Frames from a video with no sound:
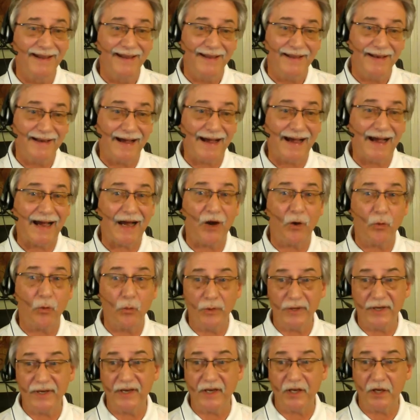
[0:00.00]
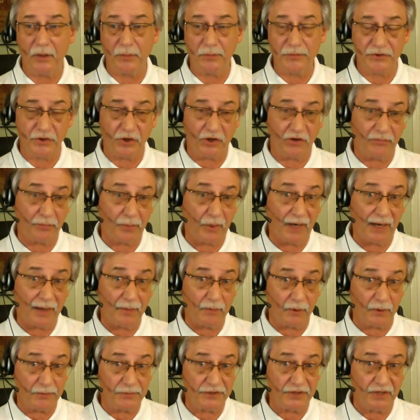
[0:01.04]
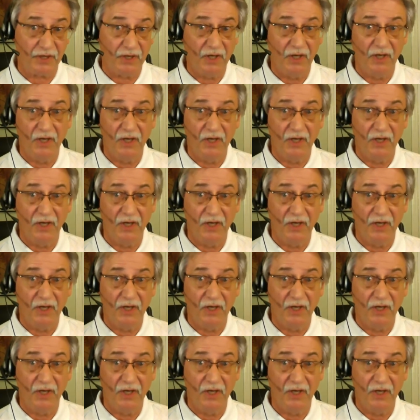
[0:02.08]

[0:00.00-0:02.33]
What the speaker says: and how we can help solve problems.